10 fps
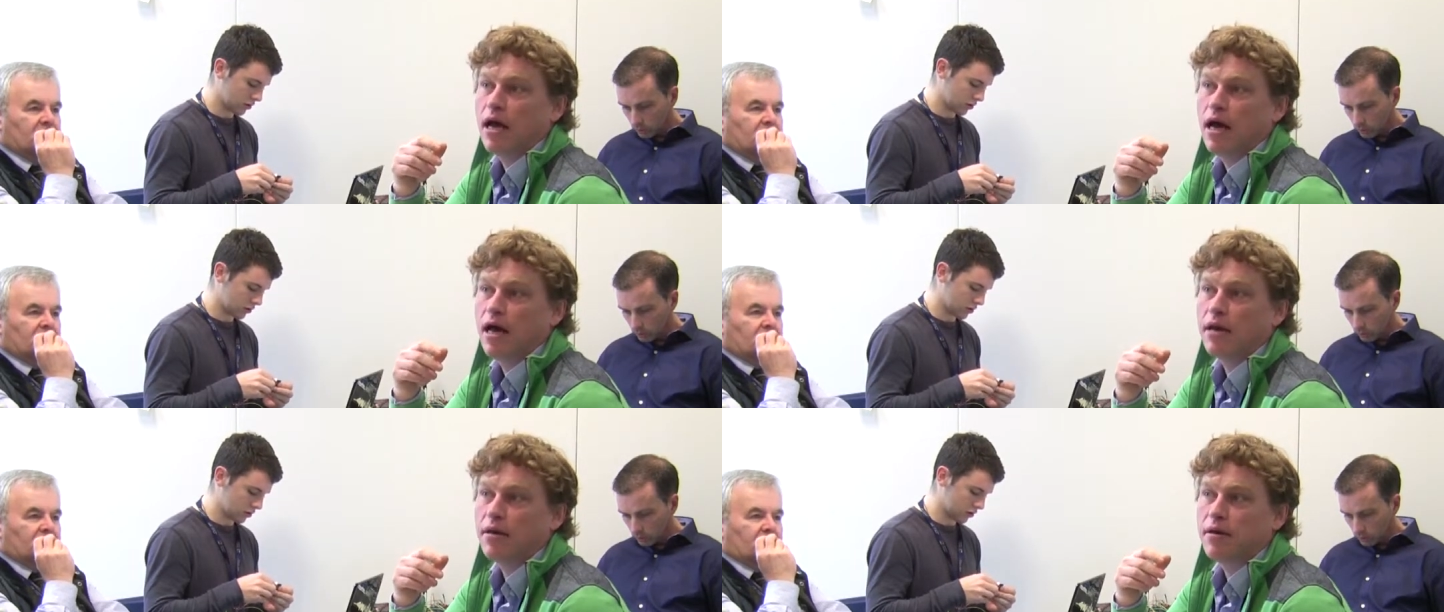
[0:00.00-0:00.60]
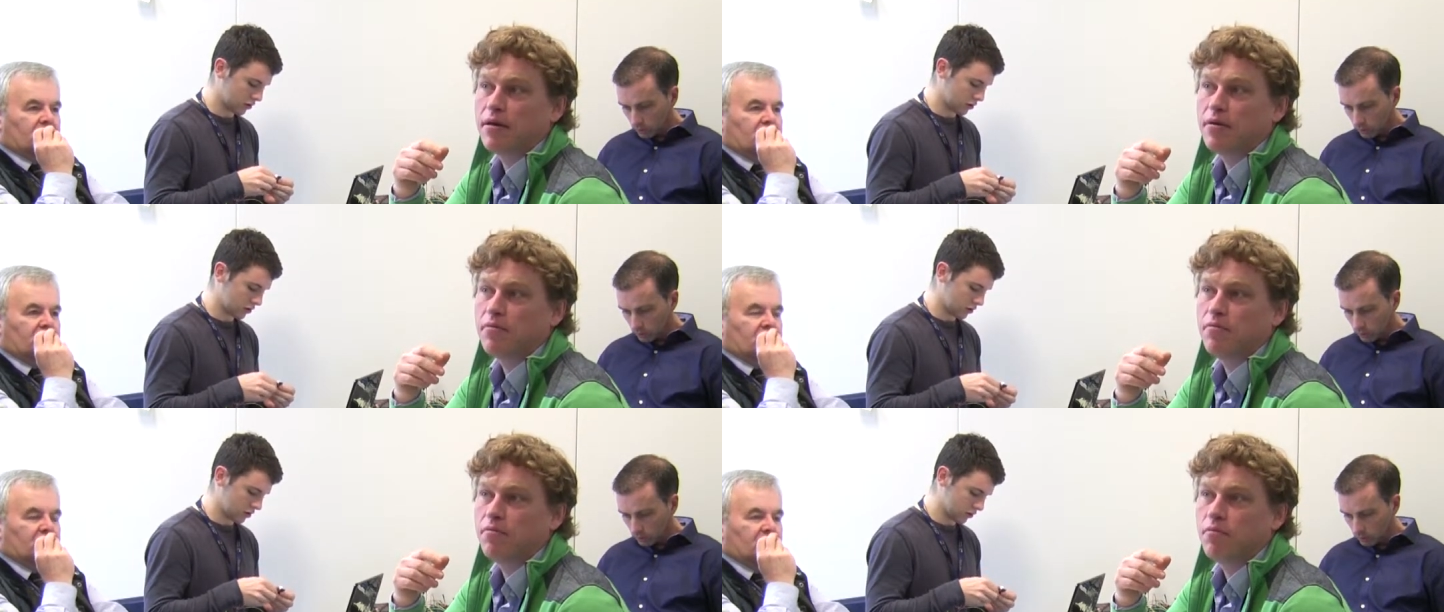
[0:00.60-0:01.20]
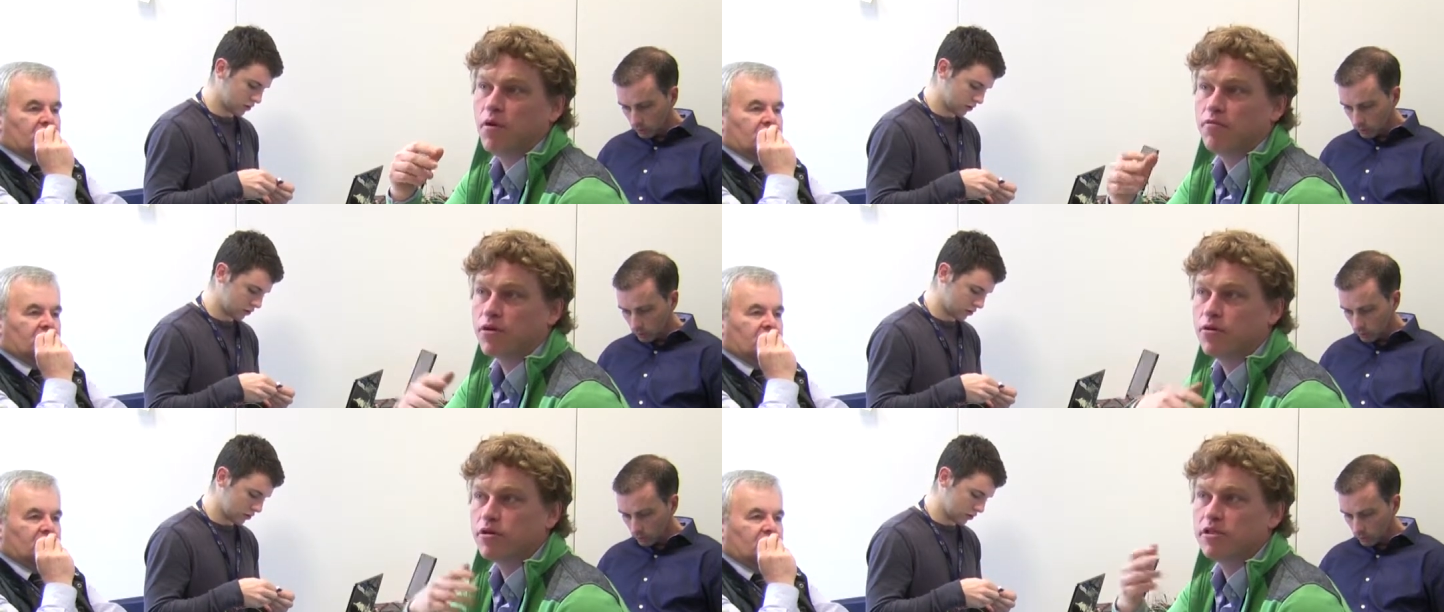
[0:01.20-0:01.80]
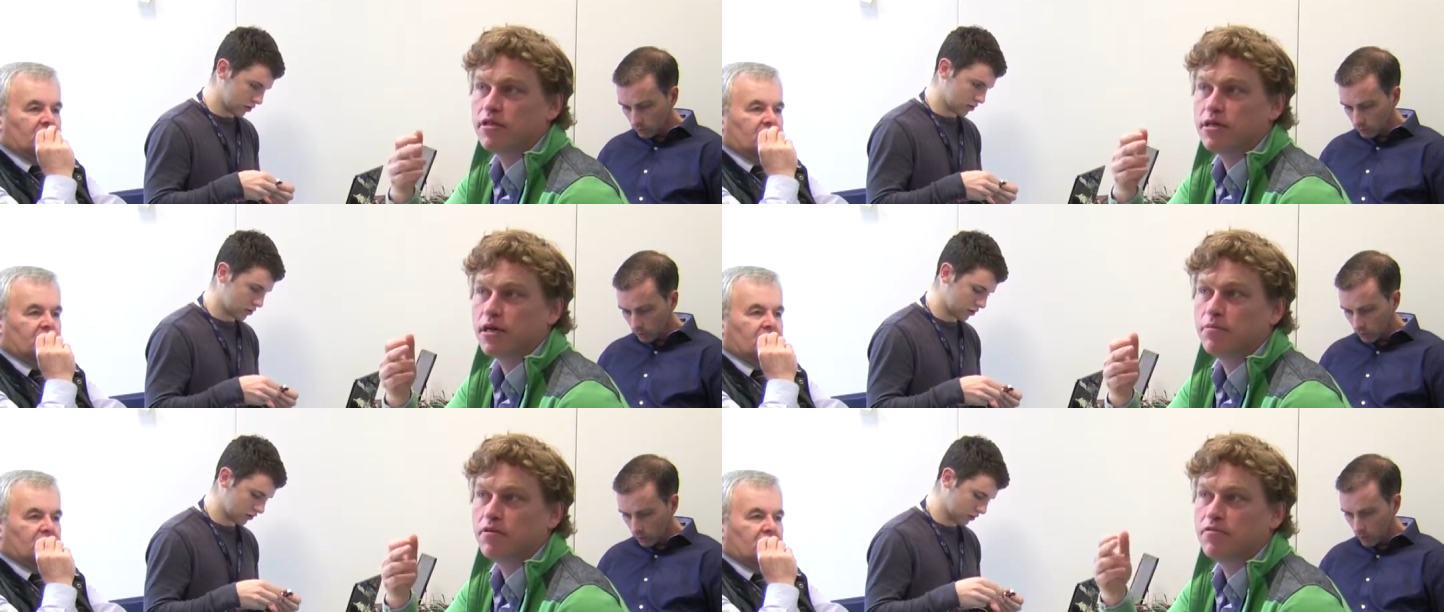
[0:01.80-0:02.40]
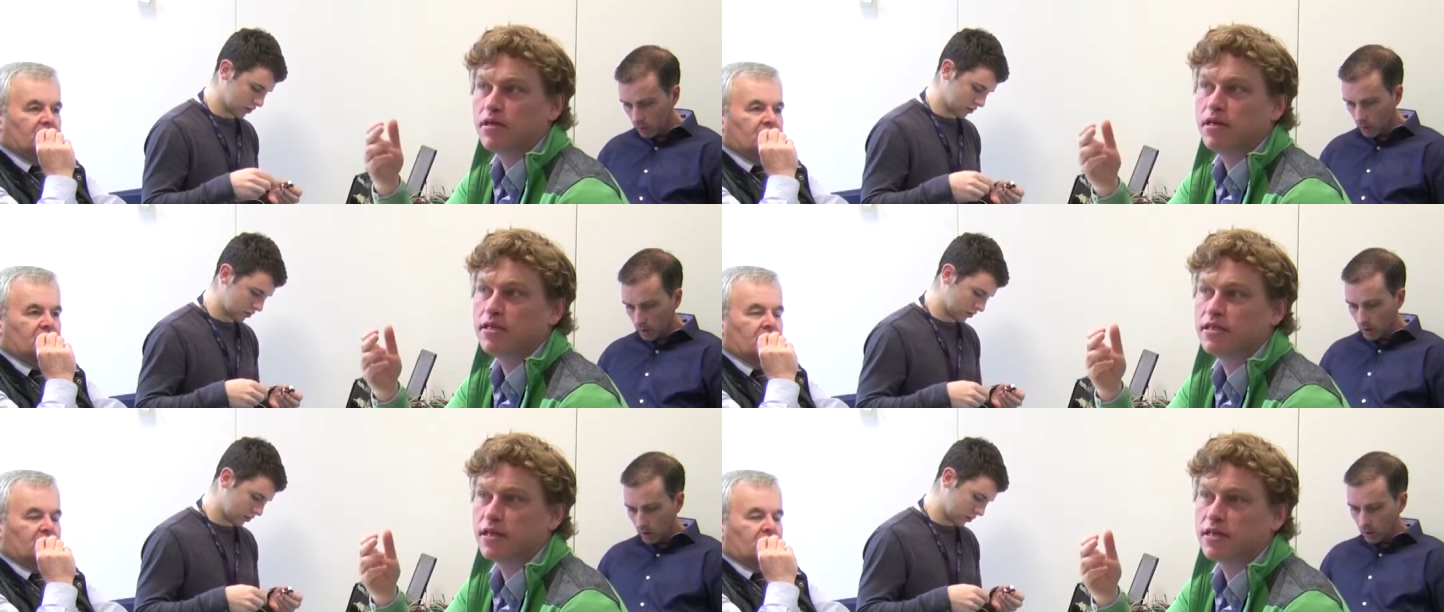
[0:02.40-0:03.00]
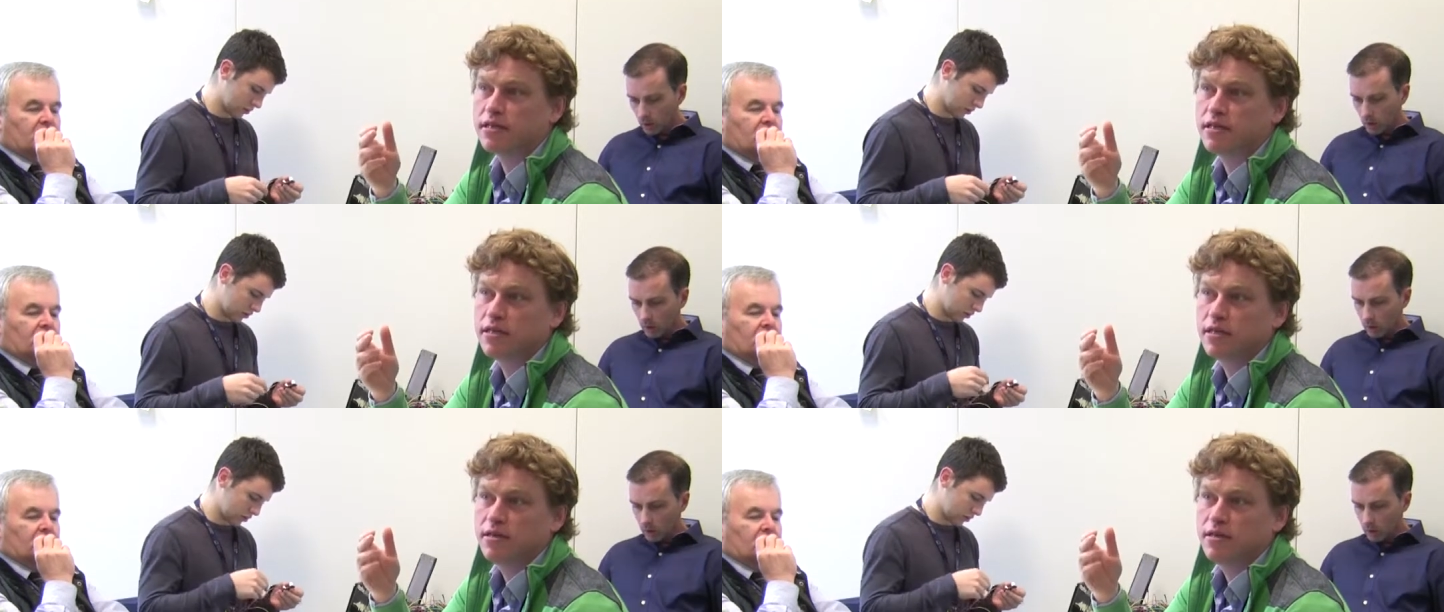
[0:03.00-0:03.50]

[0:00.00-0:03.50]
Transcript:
Speaker 1: and over the course of the time we've realised that